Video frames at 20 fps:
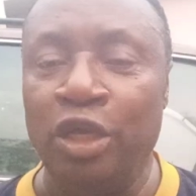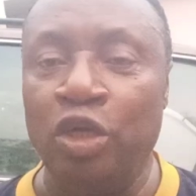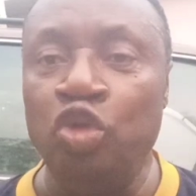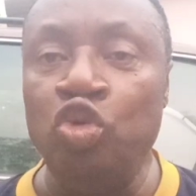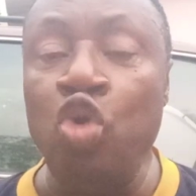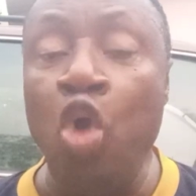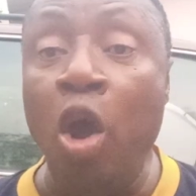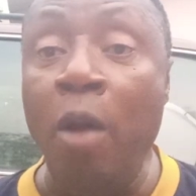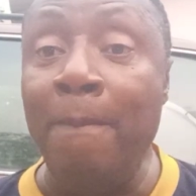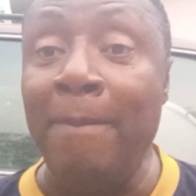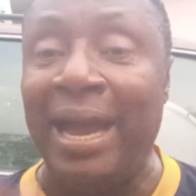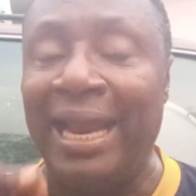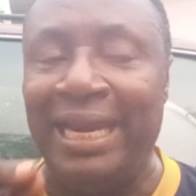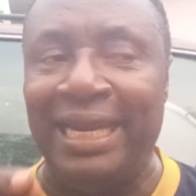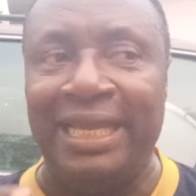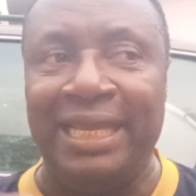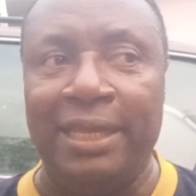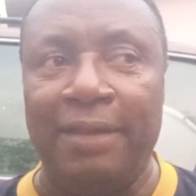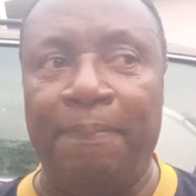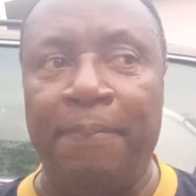
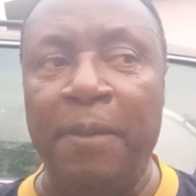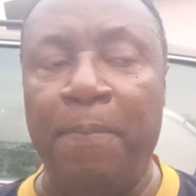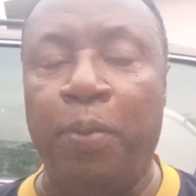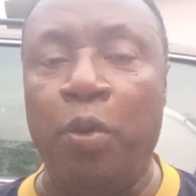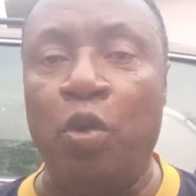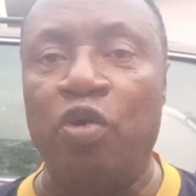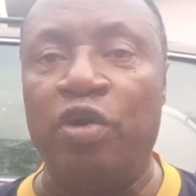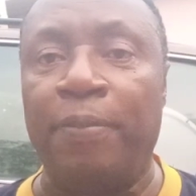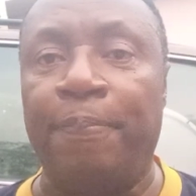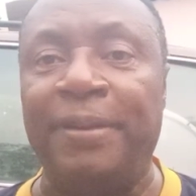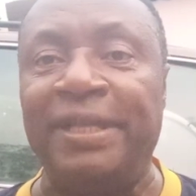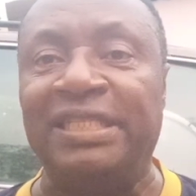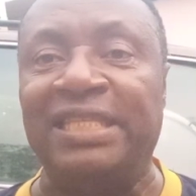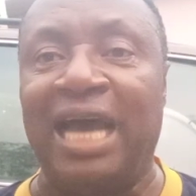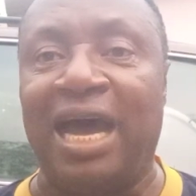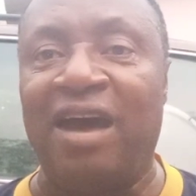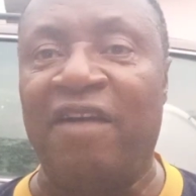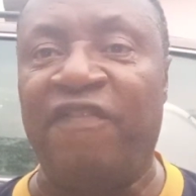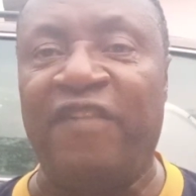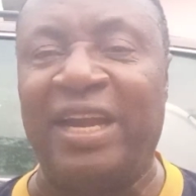Normally, people repeat
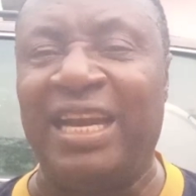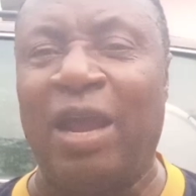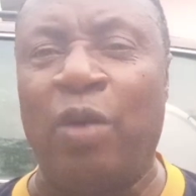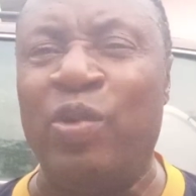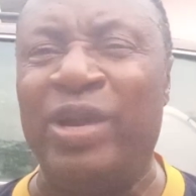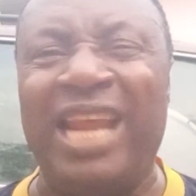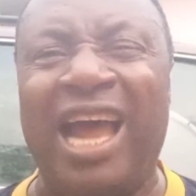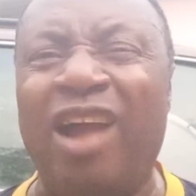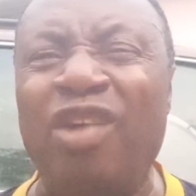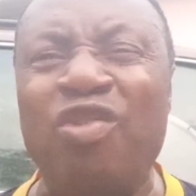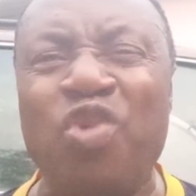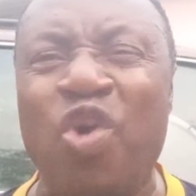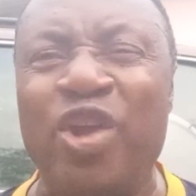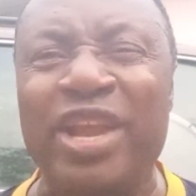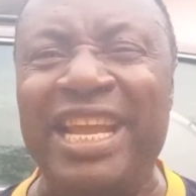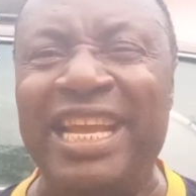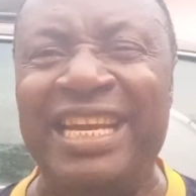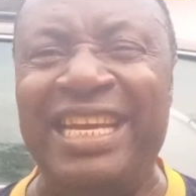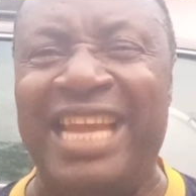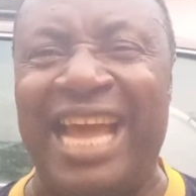the Our Father without
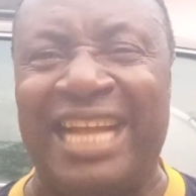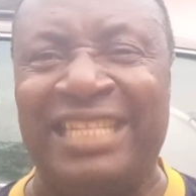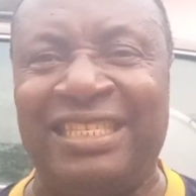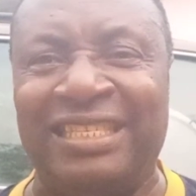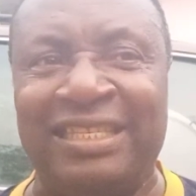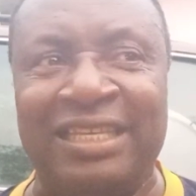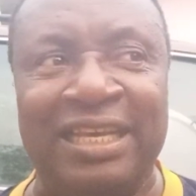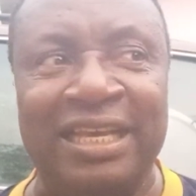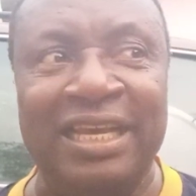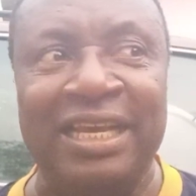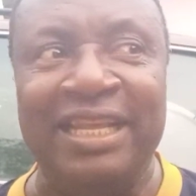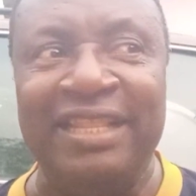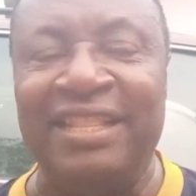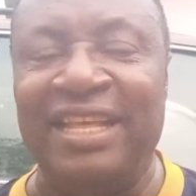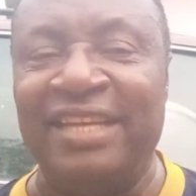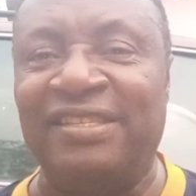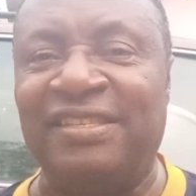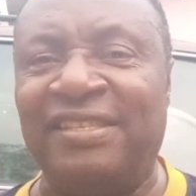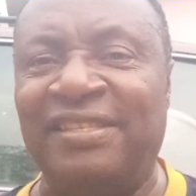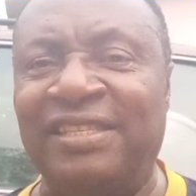knowing that
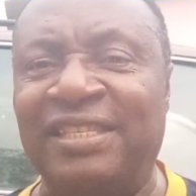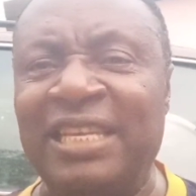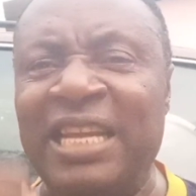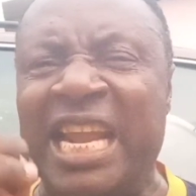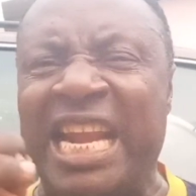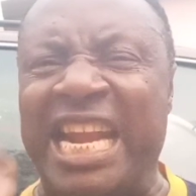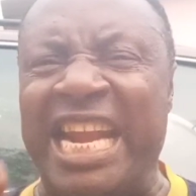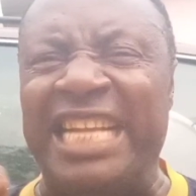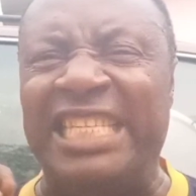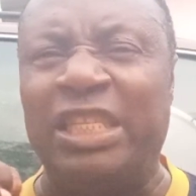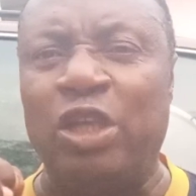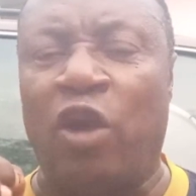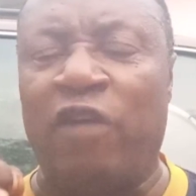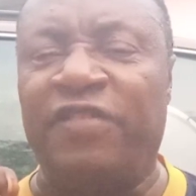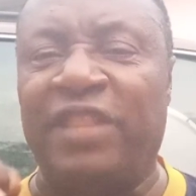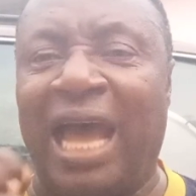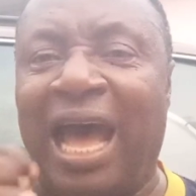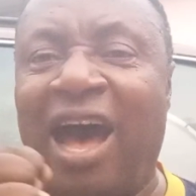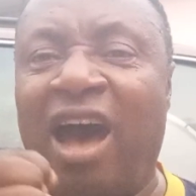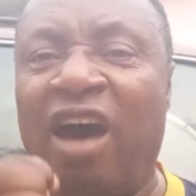the secret
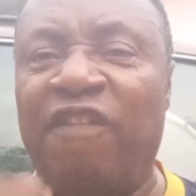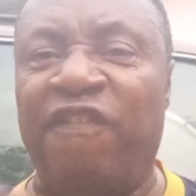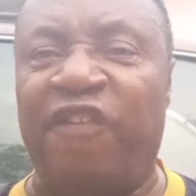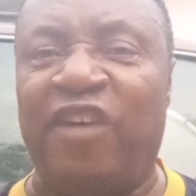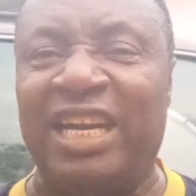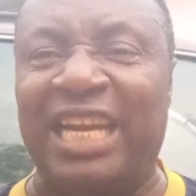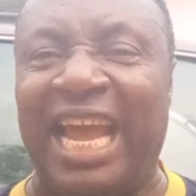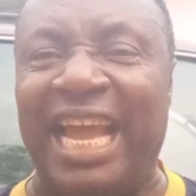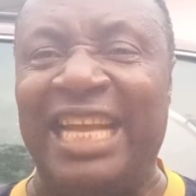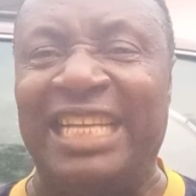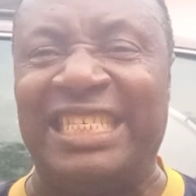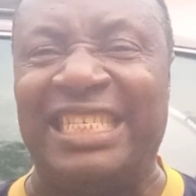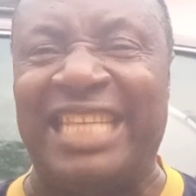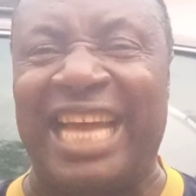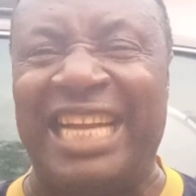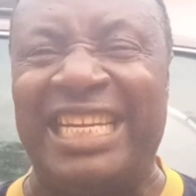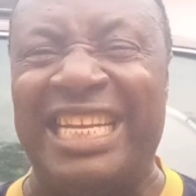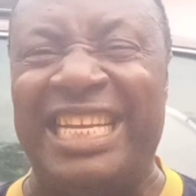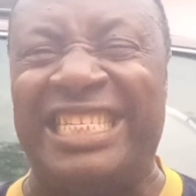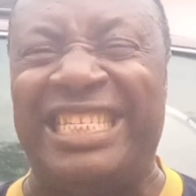of the Our Father is
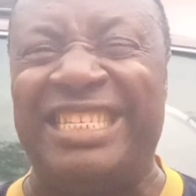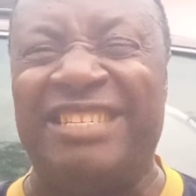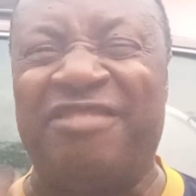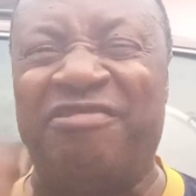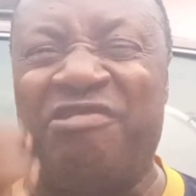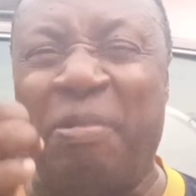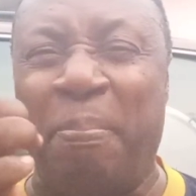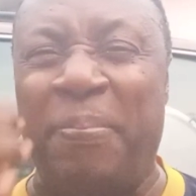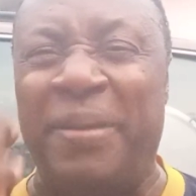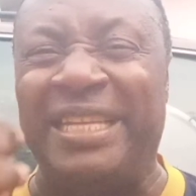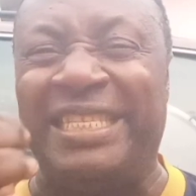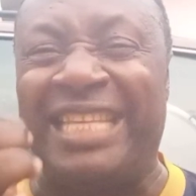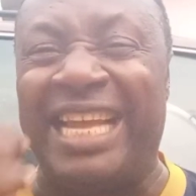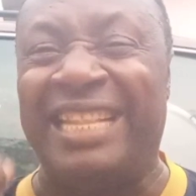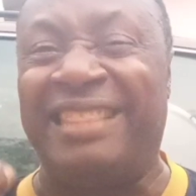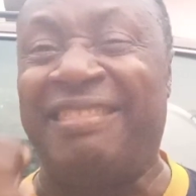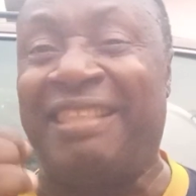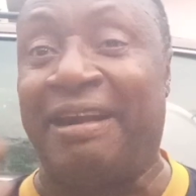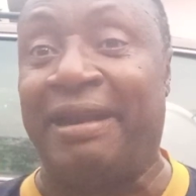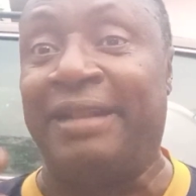that it is
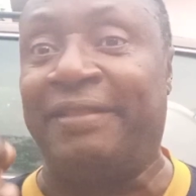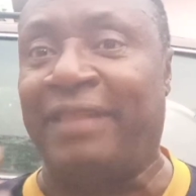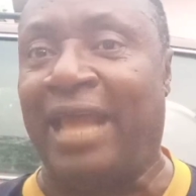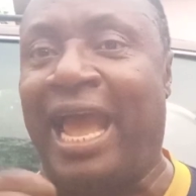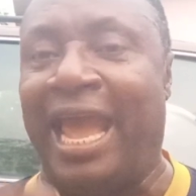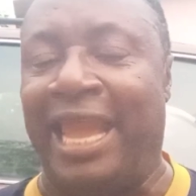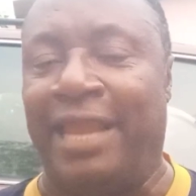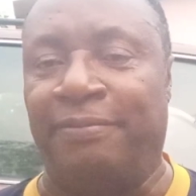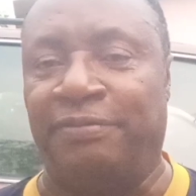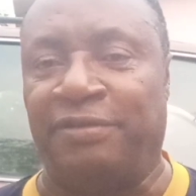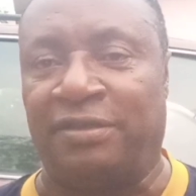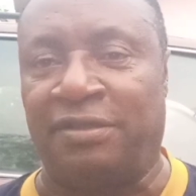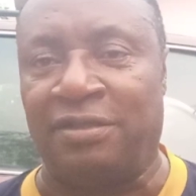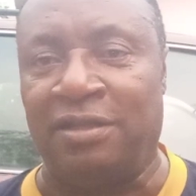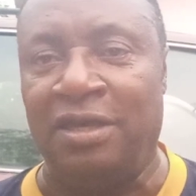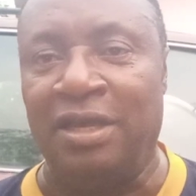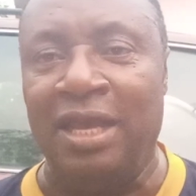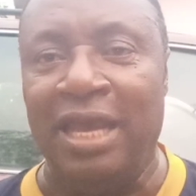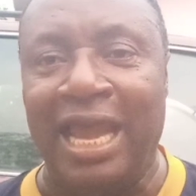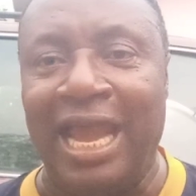repeated three times,
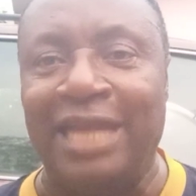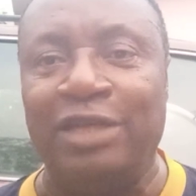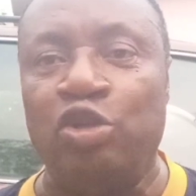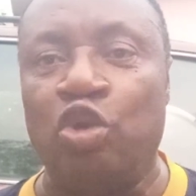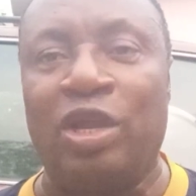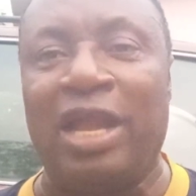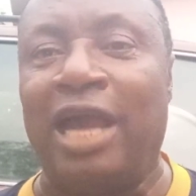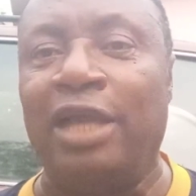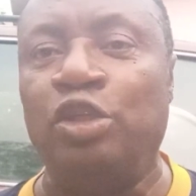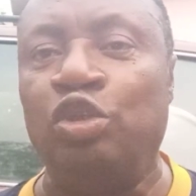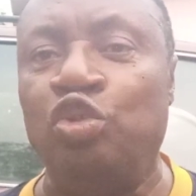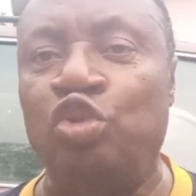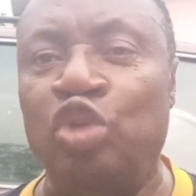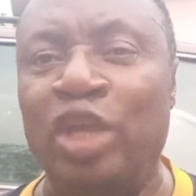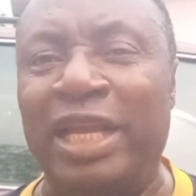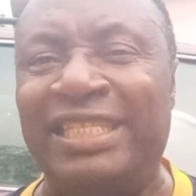and you can.